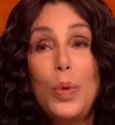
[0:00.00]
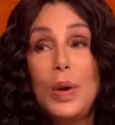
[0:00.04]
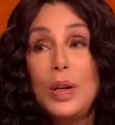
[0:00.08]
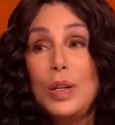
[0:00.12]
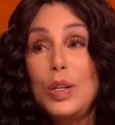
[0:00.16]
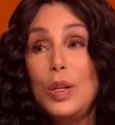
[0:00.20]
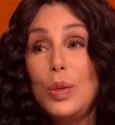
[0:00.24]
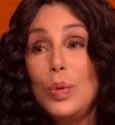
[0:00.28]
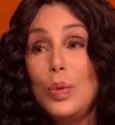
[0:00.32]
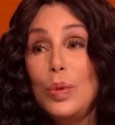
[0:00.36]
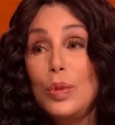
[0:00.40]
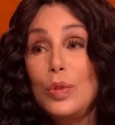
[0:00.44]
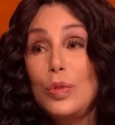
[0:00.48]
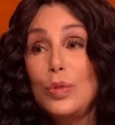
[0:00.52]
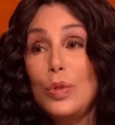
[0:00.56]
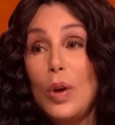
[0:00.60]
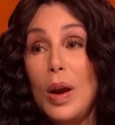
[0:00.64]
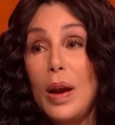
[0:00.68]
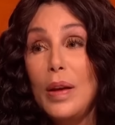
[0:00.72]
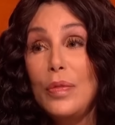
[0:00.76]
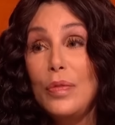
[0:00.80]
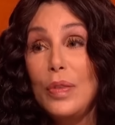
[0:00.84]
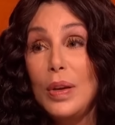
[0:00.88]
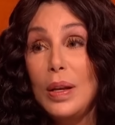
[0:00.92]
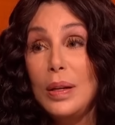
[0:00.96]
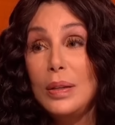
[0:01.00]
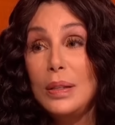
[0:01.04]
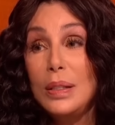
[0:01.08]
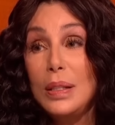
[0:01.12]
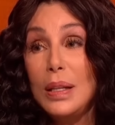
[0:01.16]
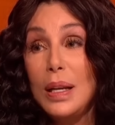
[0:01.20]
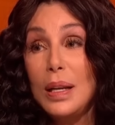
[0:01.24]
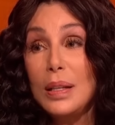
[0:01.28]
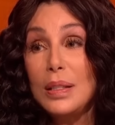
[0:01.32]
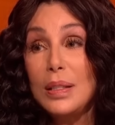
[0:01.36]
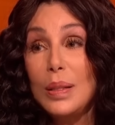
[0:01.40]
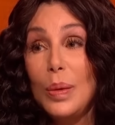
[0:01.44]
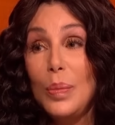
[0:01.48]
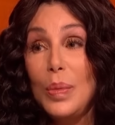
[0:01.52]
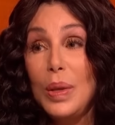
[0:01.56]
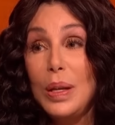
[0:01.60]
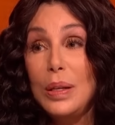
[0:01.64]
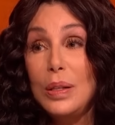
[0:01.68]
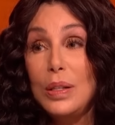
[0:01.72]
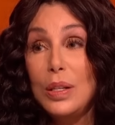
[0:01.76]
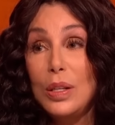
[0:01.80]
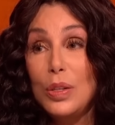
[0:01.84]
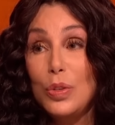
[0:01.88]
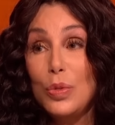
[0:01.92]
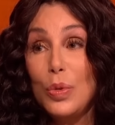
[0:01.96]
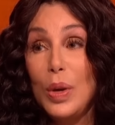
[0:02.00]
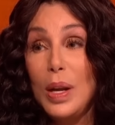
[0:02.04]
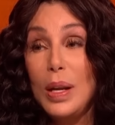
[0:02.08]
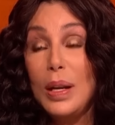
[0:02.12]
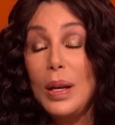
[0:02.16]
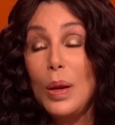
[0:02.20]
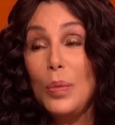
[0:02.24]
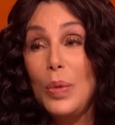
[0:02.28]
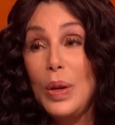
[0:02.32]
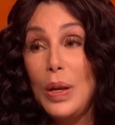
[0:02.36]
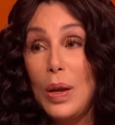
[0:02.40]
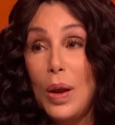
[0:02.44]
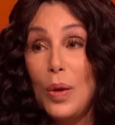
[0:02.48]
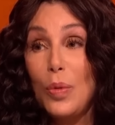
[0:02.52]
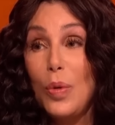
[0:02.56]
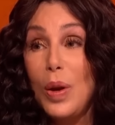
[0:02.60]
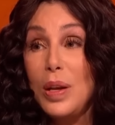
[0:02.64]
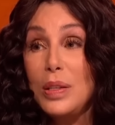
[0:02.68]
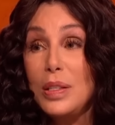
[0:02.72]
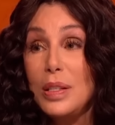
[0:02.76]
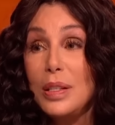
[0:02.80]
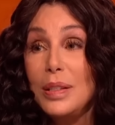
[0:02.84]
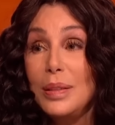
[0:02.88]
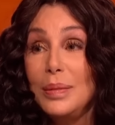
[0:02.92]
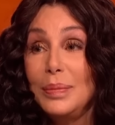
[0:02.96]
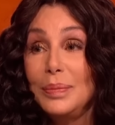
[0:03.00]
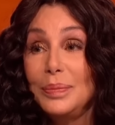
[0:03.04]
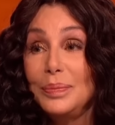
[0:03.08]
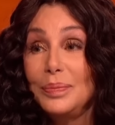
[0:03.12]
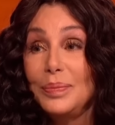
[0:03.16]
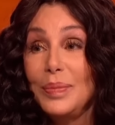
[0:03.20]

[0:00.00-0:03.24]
went to a drive-in to get something to drink, and we got arrested.